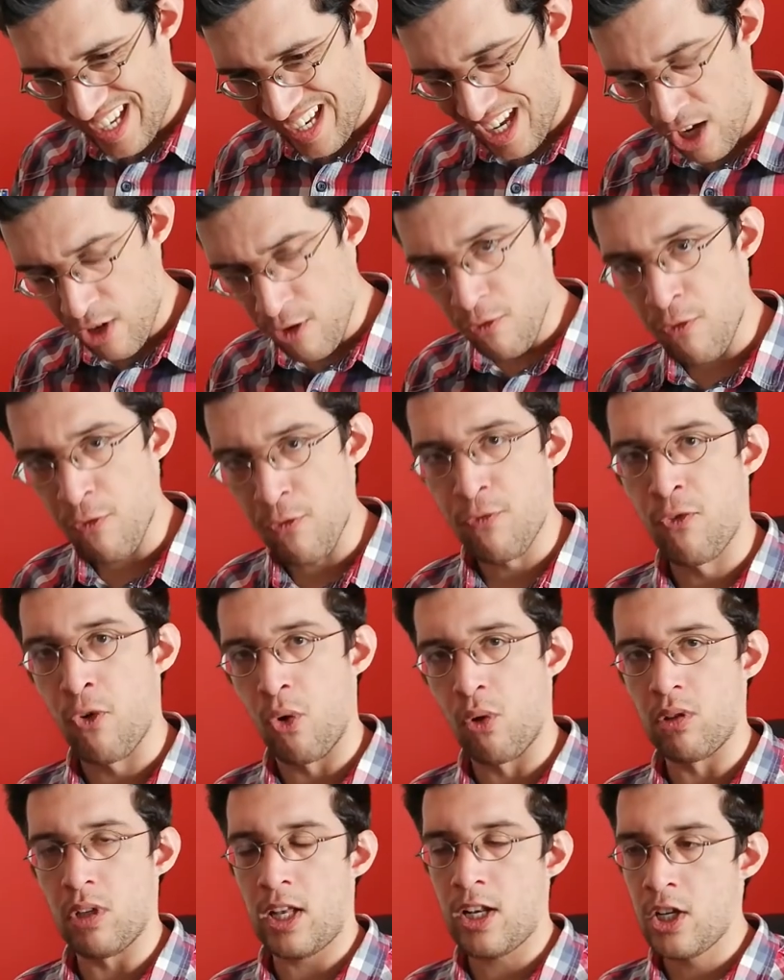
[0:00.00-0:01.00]
in
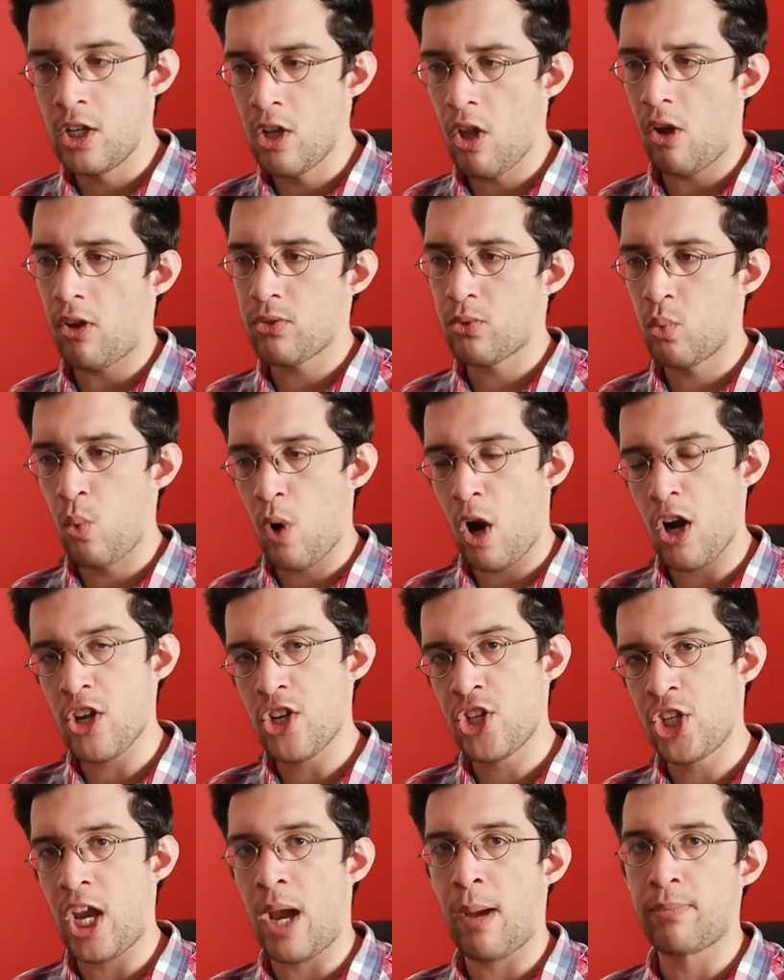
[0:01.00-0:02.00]
full and not one
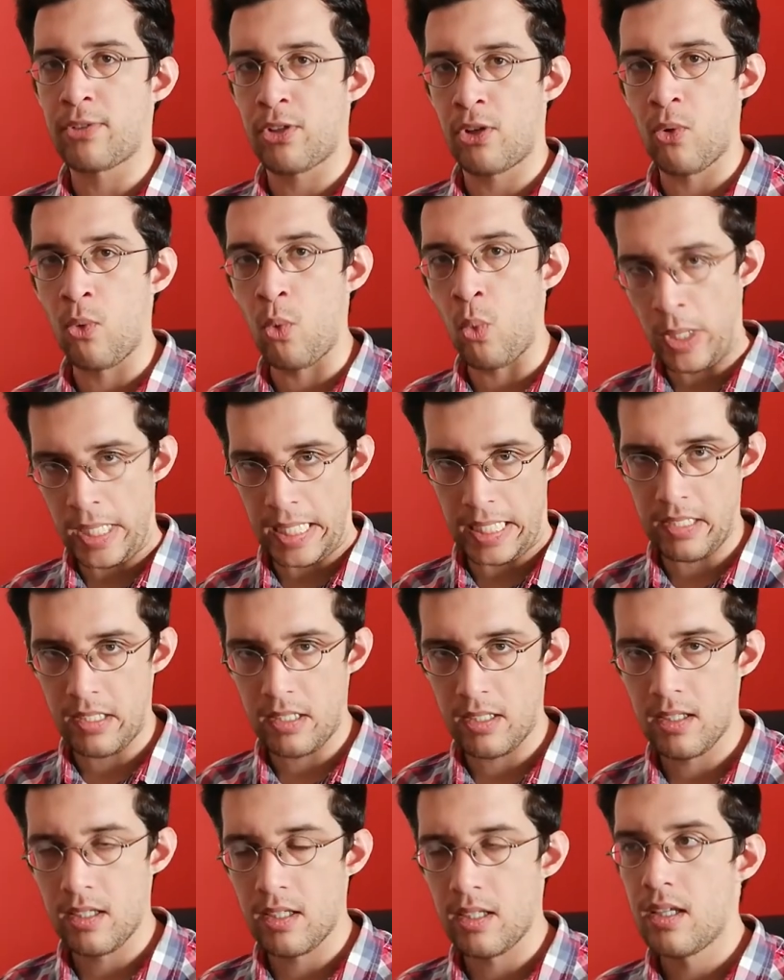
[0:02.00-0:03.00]
chapter a
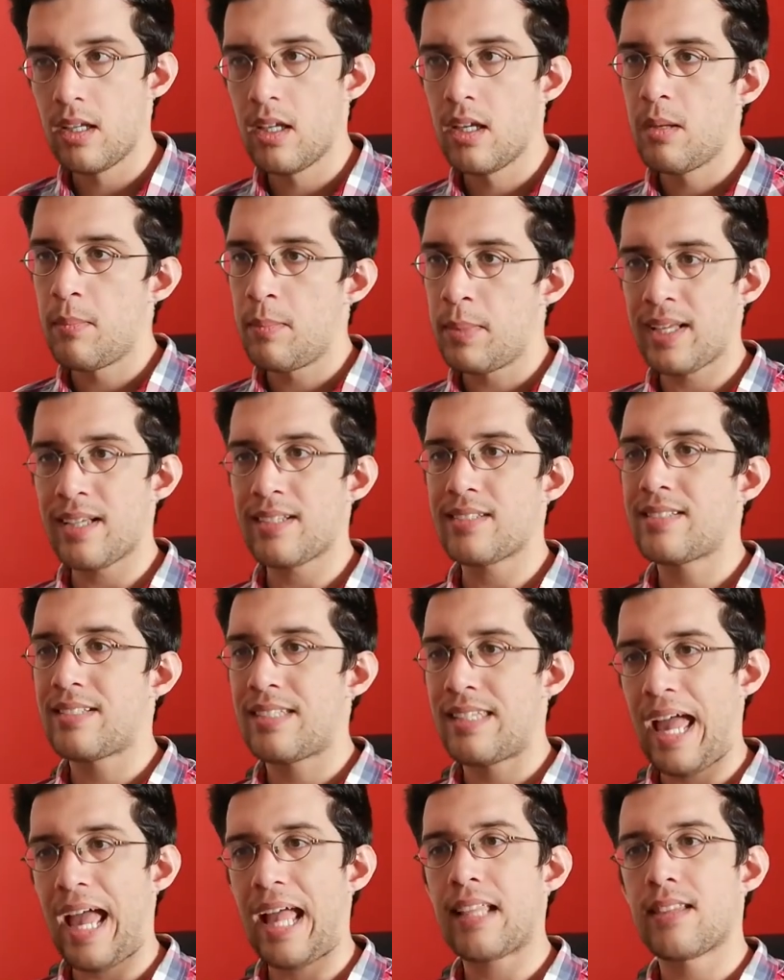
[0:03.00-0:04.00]
week because
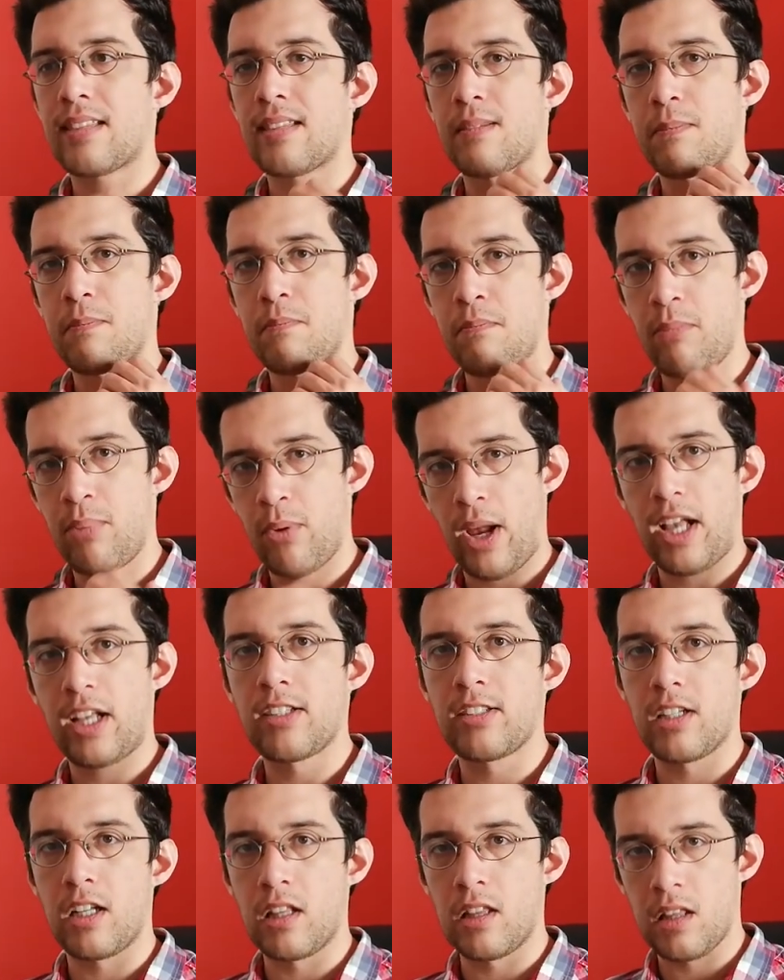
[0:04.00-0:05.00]
that
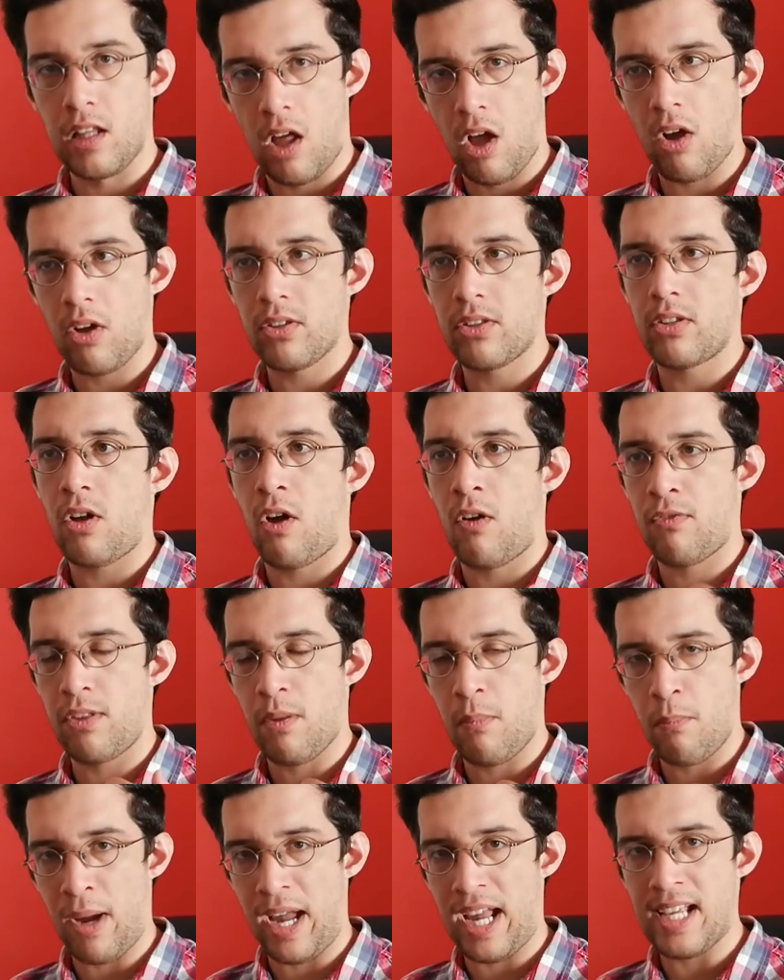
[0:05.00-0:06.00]
breaks a lot of the
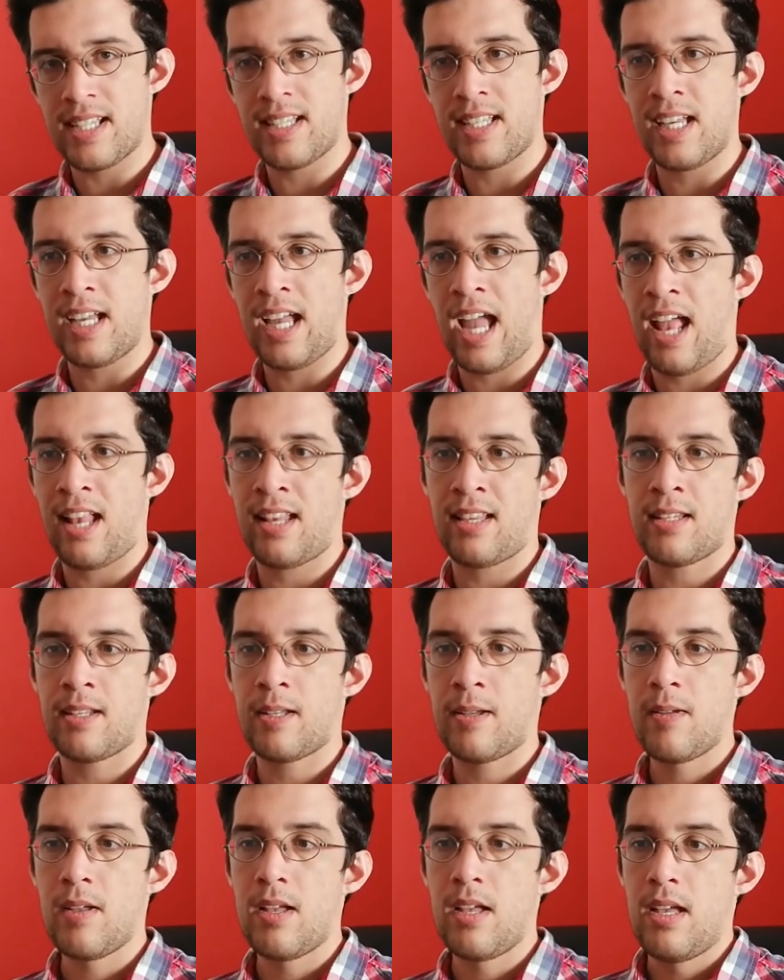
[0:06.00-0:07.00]
pacing and
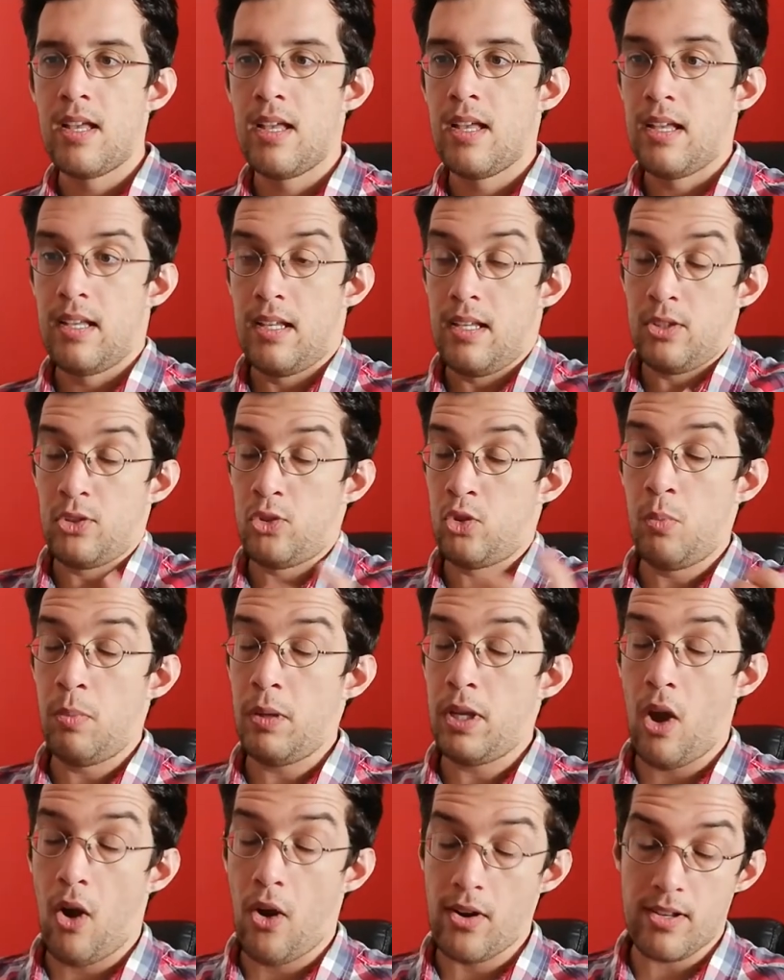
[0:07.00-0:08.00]
to
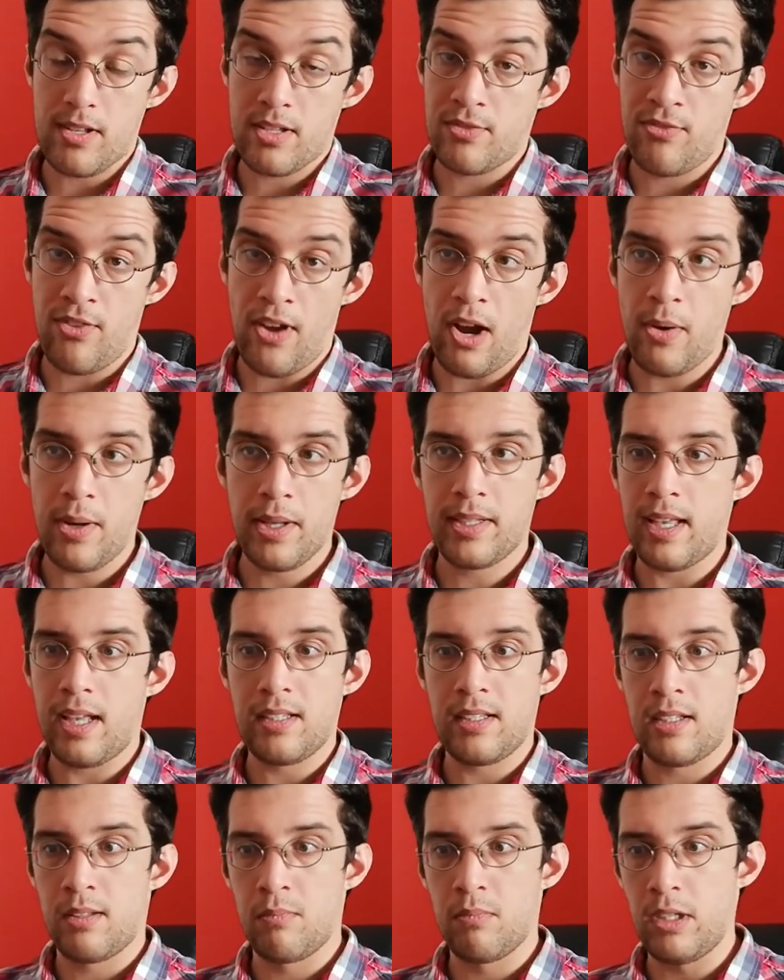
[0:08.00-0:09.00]
be honest Fairy
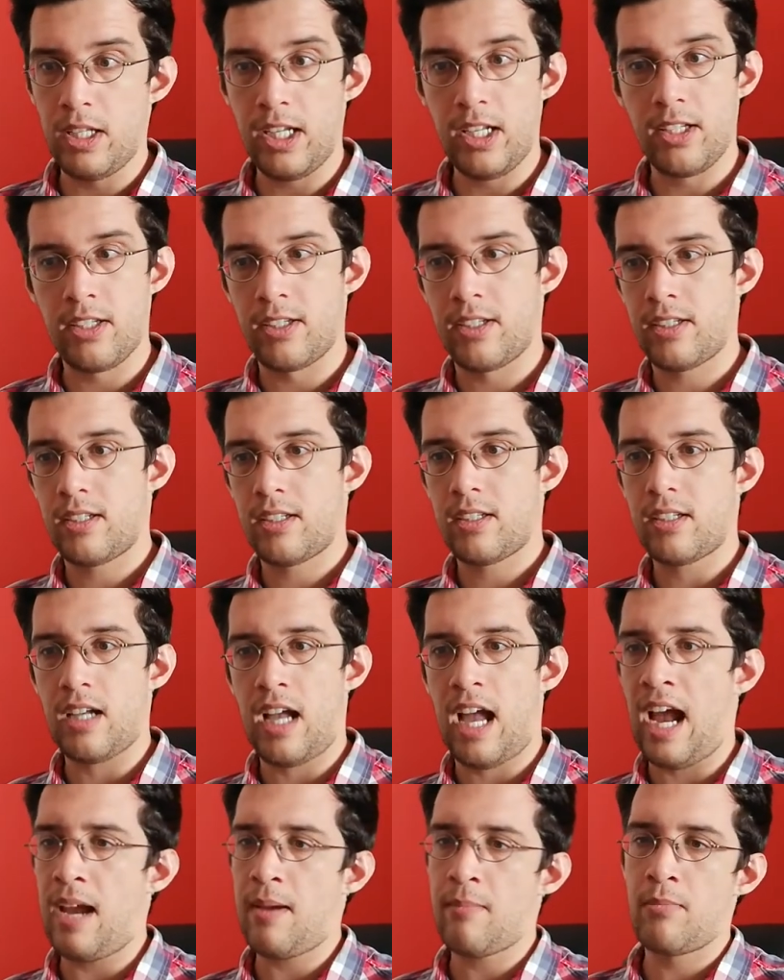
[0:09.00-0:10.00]
Tail and bleach
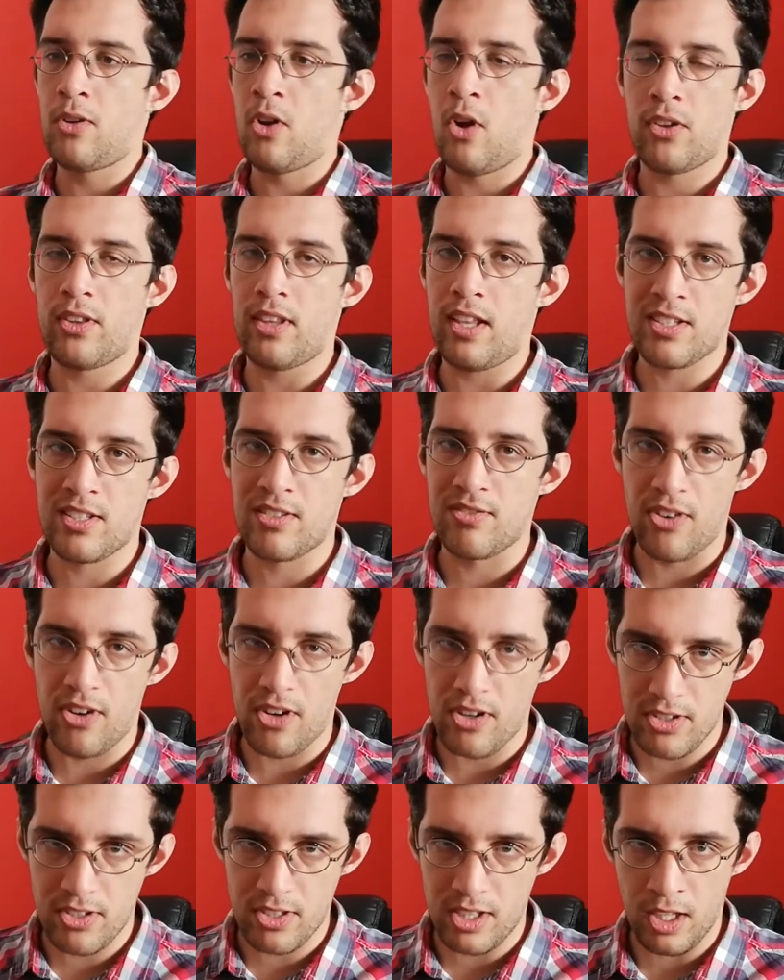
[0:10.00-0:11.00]
i'm not as
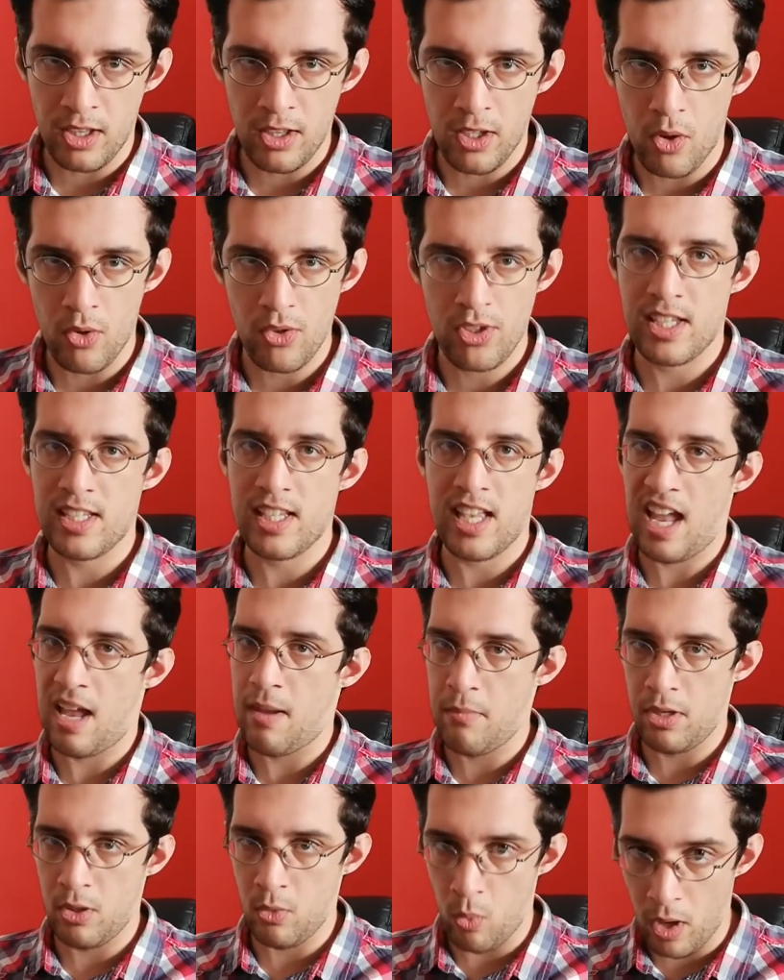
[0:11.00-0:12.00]
versed in those as i
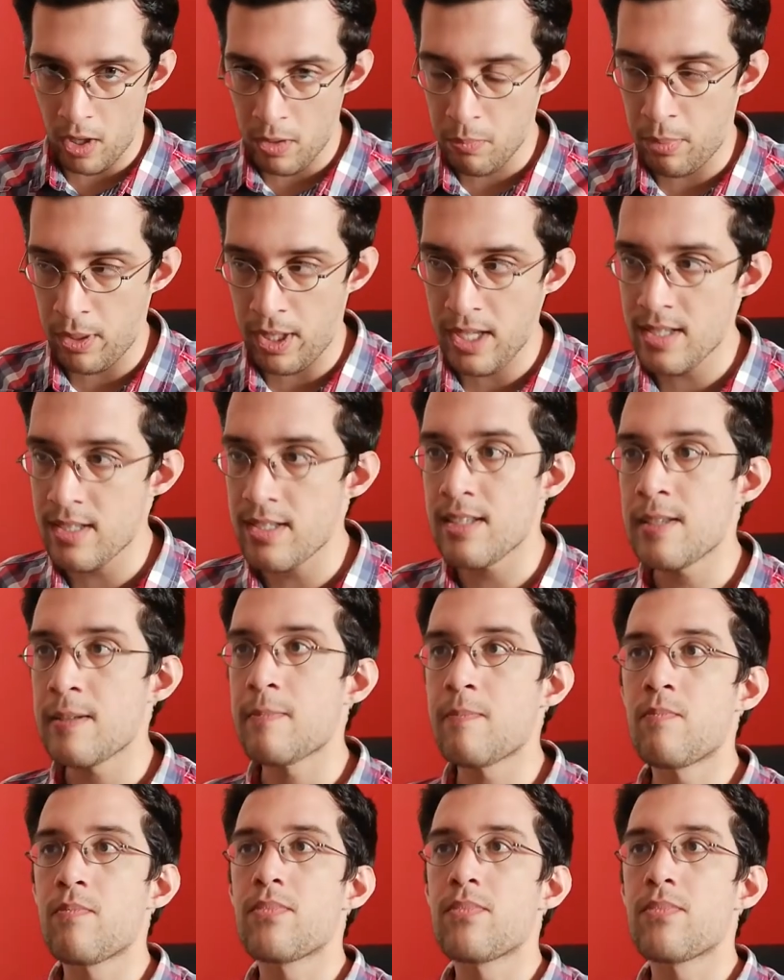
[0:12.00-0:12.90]
am in one piece